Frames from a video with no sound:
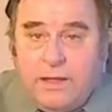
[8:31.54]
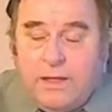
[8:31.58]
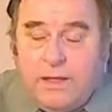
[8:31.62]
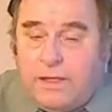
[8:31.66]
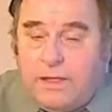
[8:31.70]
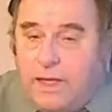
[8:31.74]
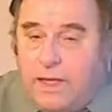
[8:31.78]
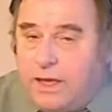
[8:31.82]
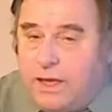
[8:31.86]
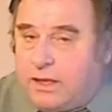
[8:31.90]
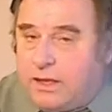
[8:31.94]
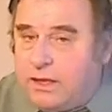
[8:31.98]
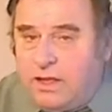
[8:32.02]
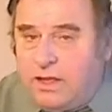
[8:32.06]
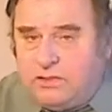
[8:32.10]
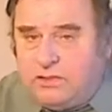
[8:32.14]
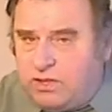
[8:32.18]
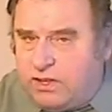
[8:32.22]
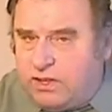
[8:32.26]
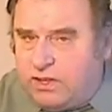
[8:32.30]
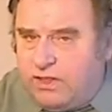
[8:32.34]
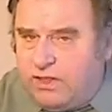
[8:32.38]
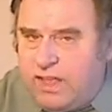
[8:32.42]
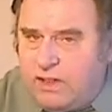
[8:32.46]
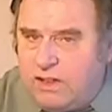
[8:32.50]
Like, it's
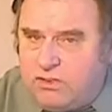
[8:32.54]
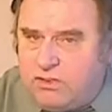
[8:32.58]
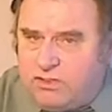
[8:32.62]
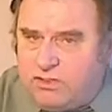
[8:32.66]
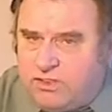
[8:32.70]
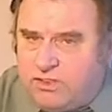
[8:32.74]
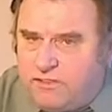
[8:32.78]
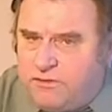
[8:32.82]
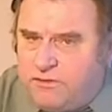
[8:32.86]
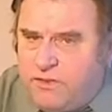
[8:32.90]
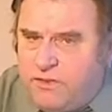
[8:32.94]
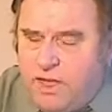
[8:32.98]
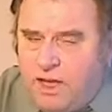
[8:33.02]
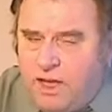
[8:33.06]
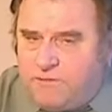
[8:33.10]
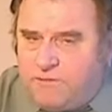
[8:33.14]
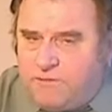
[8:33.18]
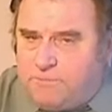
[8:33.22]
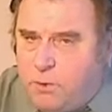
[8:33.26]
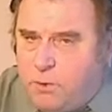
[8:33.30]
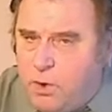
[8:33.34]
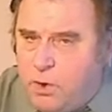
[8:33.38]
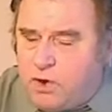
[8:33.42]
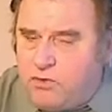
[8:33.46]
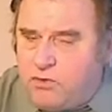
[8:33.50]
in the interest of
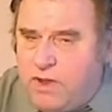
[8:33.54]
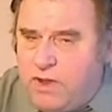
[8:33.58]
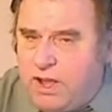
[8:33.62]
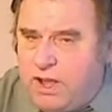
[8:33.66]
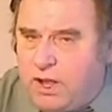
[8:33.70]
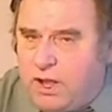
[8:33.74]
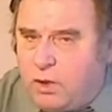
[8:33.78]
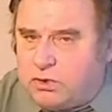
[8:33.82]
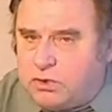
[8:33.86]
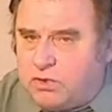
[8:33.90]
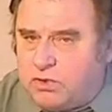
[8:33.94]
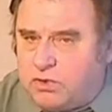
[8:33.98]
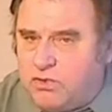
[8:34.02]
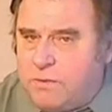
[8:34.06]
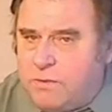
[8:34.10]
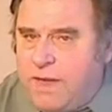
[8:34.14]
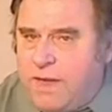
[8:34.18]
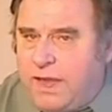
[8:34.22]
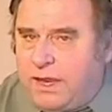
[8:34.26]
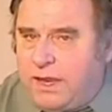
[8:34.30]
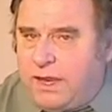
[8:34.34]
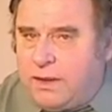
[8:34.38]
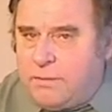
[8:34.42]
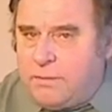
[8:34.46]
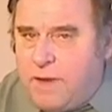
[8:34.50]
Puerto Rico to
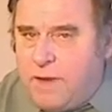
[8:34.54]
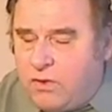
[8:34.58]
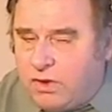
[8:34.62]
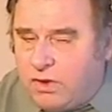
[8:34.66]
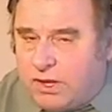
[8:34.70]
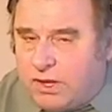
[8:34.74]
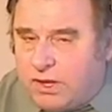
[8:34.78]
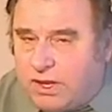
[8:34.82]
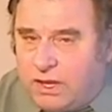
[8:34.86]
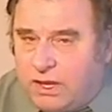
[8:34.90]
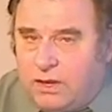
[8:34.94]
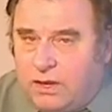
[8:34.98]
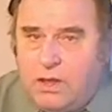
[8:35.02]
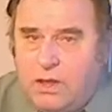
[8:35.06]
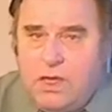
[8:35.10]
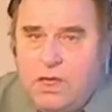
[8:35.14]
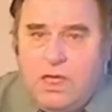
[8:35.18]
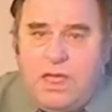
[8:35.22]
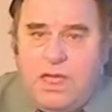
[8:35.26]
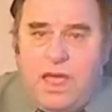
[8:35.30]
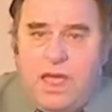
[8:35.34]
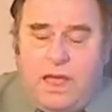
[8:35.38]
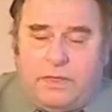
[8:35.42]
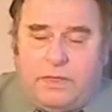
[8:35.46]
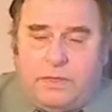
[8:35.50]
remain American,
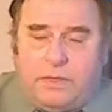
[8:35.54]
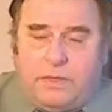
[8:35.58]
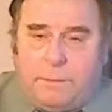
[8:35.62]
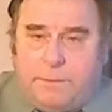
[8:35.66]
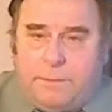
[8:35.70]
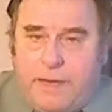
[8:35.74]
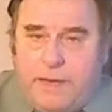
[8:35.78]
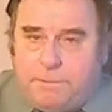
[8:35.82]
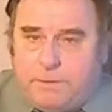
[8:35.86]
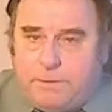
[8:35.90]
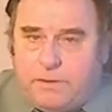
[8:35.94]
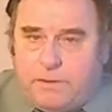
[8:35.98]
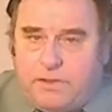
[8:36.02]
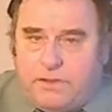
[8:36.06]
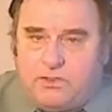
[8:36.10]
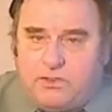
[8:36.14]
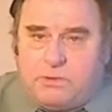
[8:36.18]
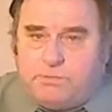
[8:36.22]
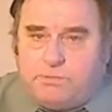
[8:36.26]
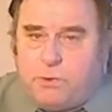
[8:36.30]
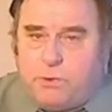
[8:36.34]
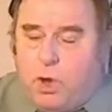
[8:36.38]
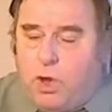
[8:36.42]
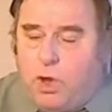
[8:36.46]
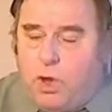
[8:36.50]
and the people in
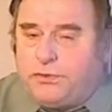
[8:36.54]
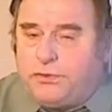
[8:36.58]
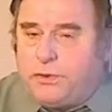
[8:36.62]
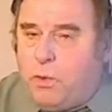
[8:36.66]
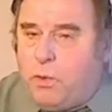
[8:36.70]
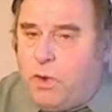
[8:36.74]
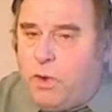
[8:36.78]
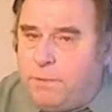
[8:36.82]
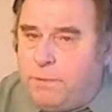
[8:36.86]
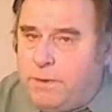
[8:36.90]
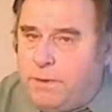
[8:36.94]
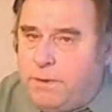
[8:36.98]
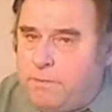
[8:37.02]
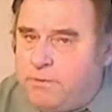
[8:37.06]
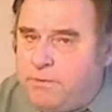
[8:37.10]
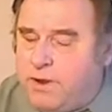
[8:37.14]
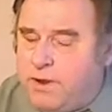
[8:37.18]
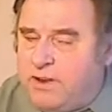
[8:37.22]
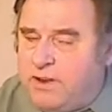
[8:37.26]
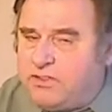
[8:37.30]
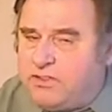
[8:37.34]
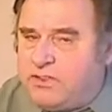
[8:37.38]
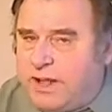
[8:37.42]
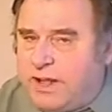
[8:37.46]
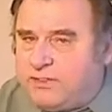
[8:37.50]
Gibraltar want to be
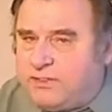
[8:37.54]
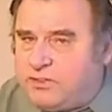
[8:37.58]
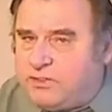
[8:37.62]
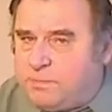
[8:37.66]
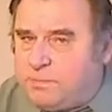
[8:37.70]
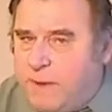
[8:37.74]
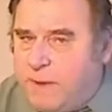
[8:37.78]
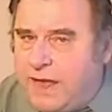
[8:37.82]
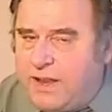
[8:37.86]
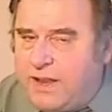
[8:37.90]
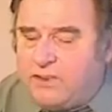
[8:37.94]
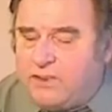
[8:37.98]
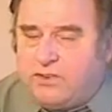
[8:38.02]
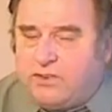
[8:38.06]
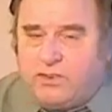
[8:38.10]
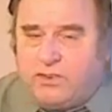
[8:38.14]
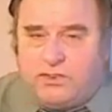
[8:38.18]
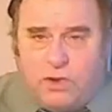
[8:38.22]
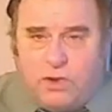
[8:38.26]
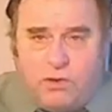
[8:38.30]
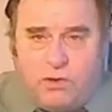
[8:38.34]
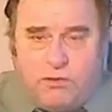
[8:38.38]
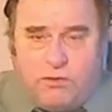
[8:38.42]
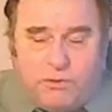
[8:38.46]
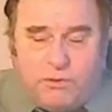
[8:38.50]
British, not Spanish, and
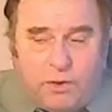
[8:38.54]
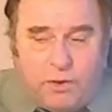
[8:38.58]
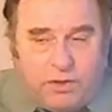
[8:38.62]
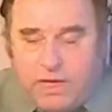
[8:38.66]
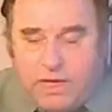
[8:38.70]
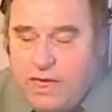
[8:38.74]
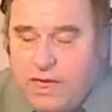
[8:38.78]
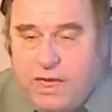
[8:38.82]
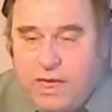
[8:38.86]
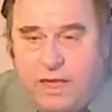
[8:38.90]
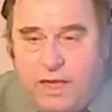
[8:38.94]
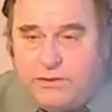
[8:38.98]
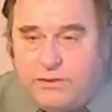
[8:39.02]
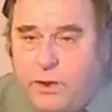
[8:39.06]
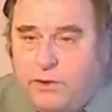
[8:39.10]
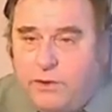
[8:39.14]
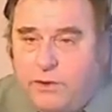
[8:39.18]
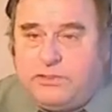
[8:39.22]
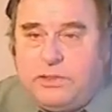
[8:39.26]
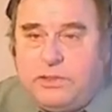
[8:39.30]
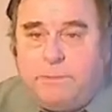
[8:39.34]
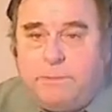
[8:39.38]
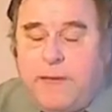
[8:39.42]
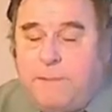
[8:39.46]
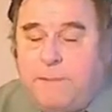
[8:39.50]
so forth. As long
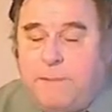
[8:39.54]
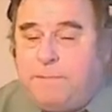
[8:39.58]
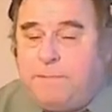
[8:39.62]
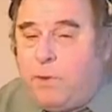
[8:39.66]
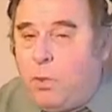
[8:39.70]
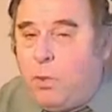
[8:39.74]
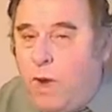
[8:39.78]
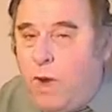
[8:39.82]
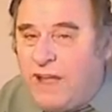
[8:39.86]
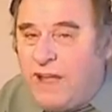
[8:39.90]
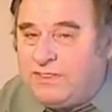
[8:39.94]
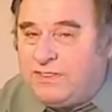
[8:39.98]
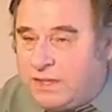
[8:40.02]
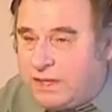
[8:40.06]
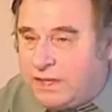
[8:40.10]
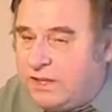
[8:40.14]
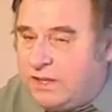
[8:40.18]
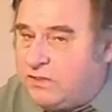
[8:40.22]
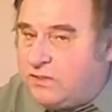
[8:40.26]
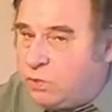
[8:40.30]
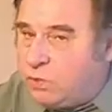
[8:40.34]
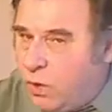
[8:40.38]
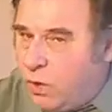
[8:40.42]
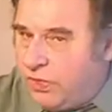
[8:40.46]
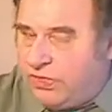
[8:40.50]
as the people want it,
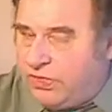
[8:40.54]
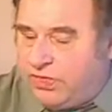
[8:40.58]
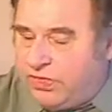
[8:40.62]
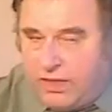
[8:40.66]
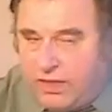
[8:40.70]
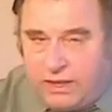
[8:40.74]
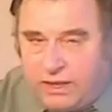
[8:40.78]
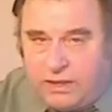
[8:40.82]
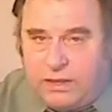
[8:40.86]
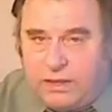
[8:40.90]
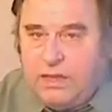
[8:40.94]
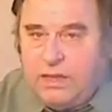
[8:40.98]
it's one thing.